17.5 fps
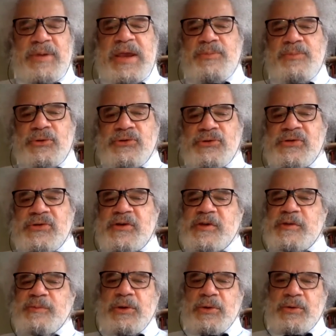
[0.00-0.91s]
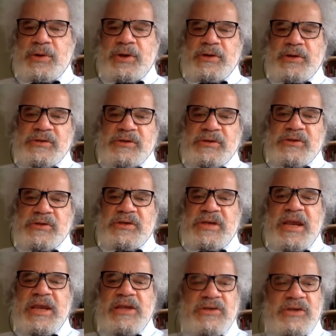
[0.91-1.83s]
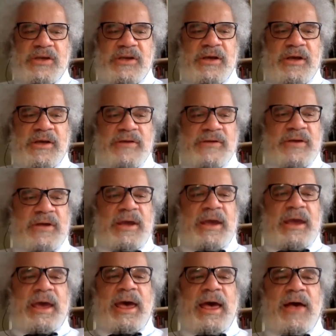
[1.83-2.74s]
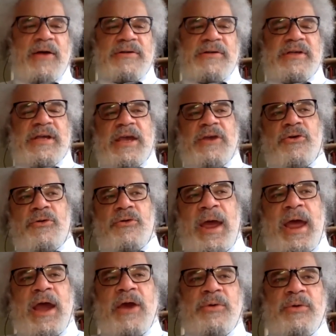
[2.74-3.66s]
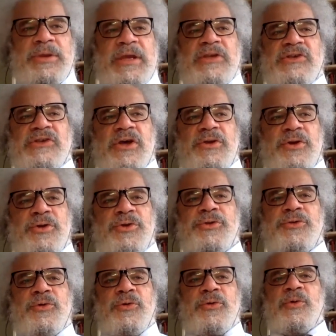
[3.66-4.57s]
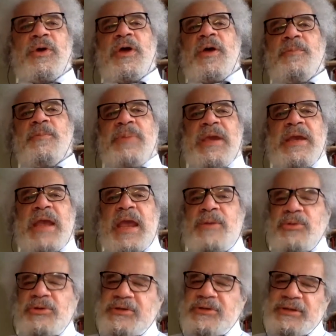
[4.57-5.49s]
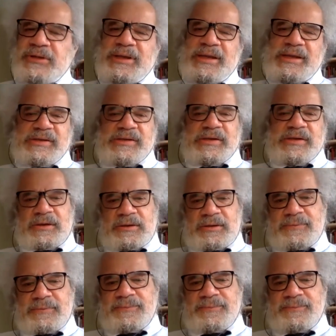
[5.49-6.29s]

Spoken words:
people's experiences, teaching us how to interact with each other through being able to listen,